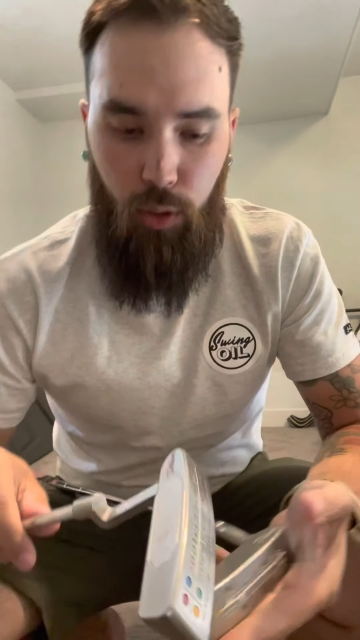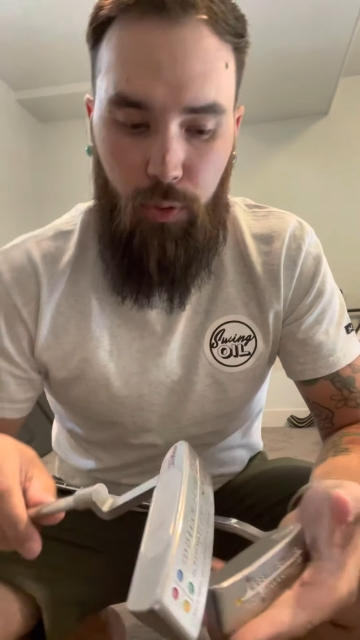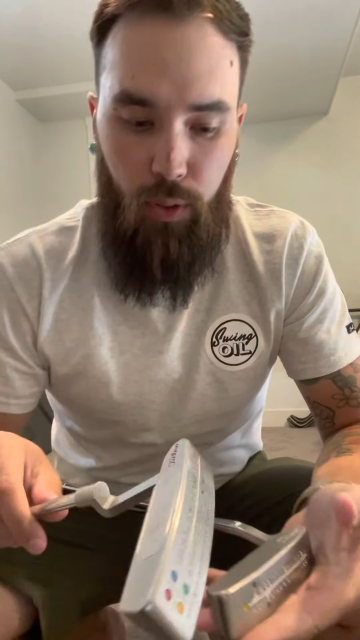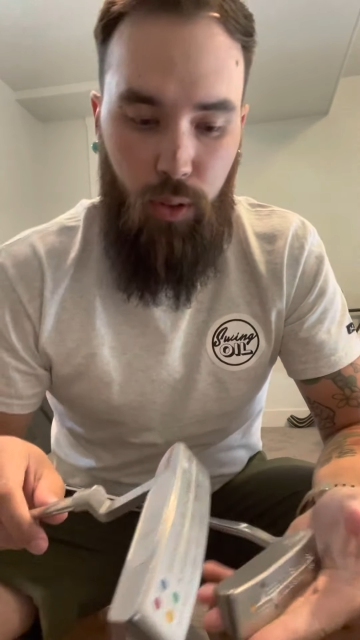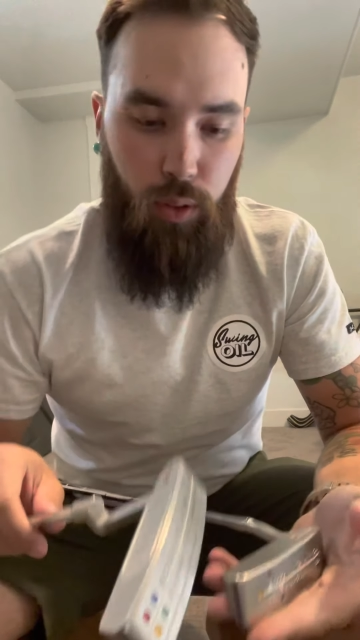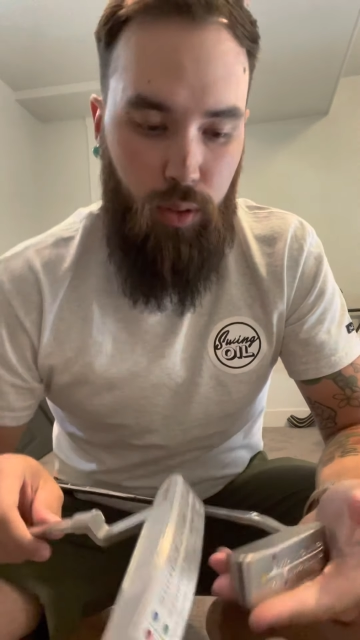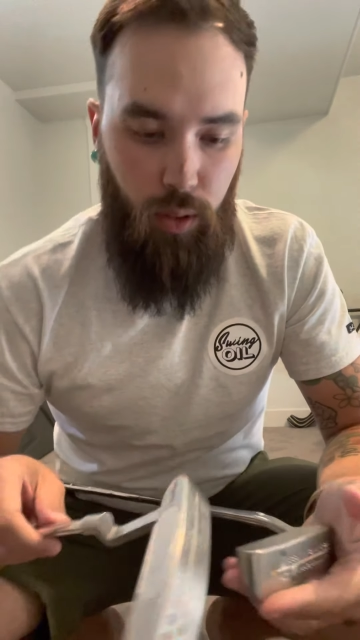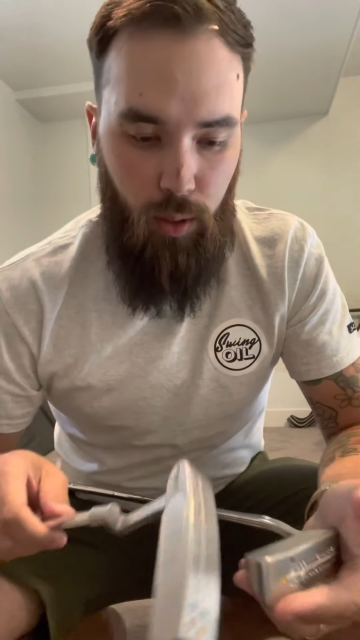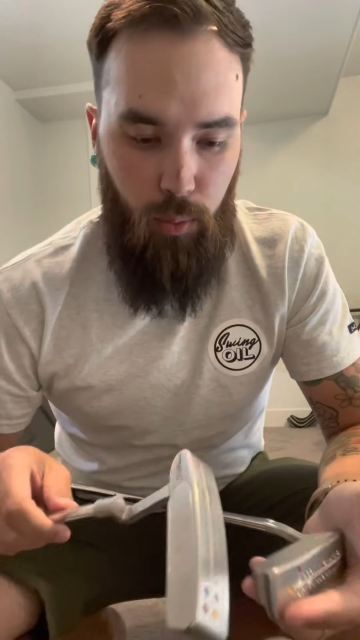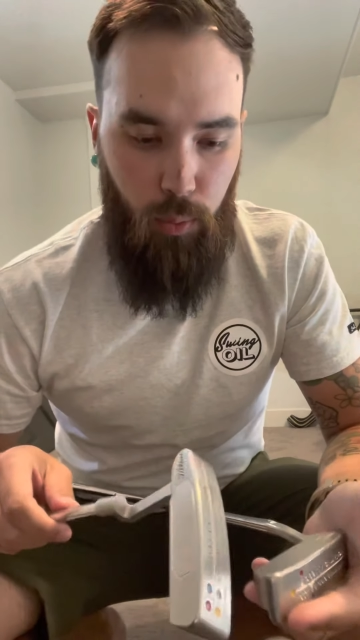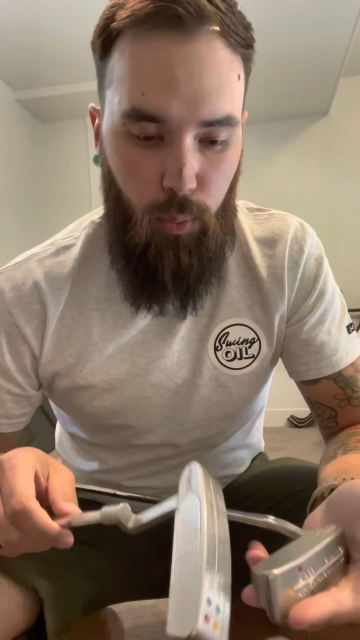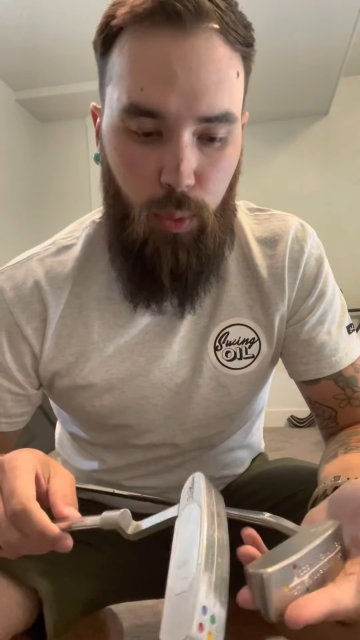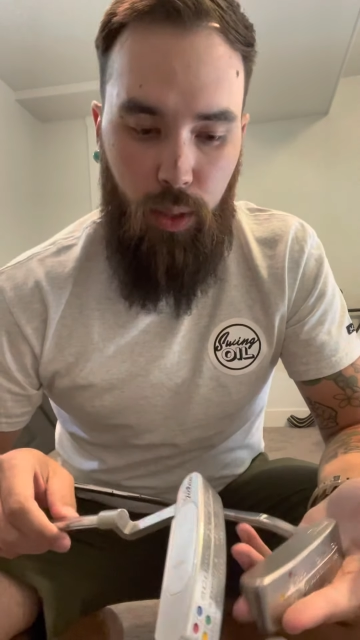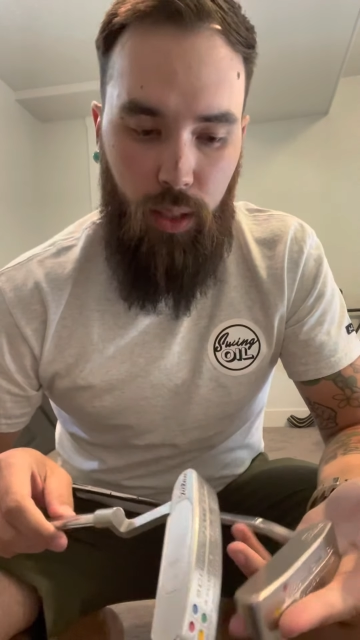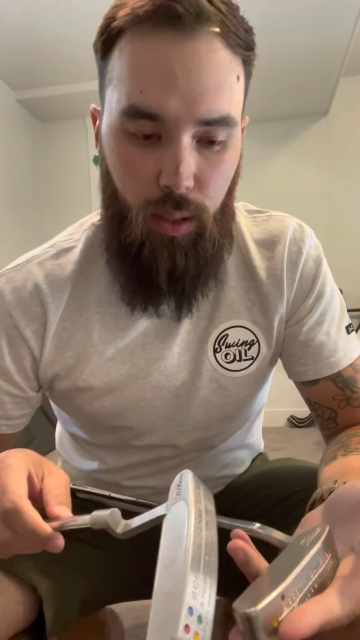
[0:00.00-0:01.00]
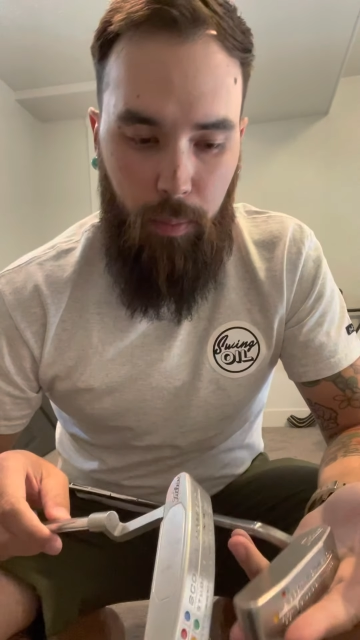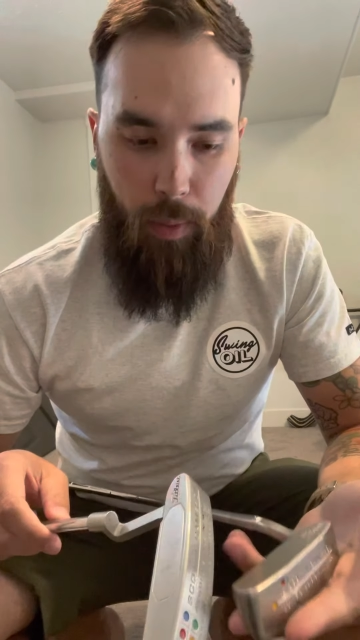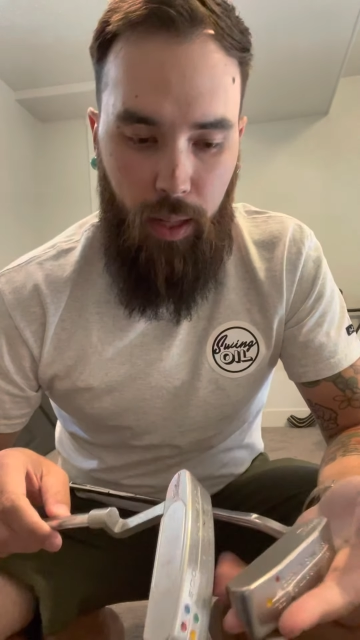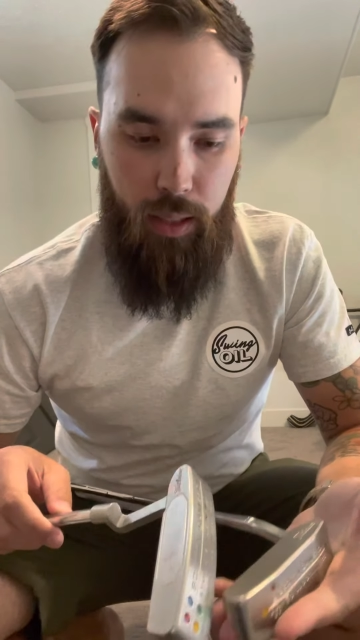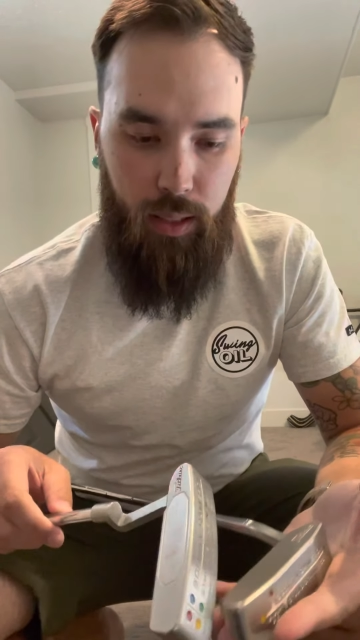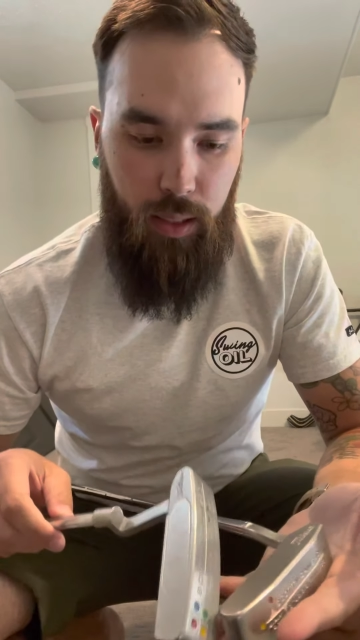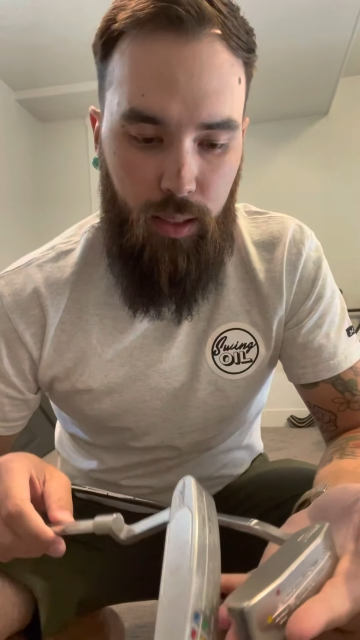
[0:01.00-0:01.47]
feel really
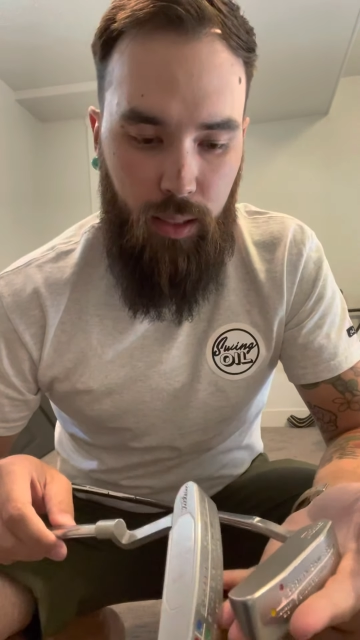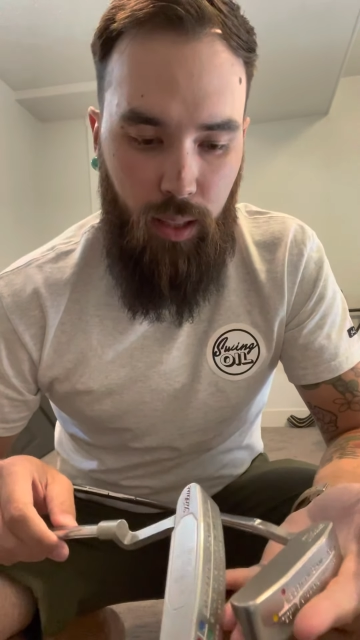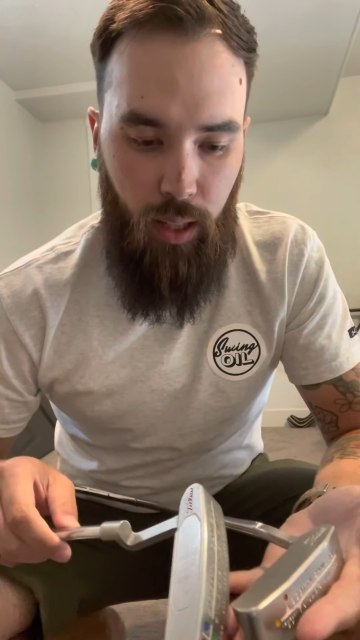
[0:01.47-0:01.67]
amazing,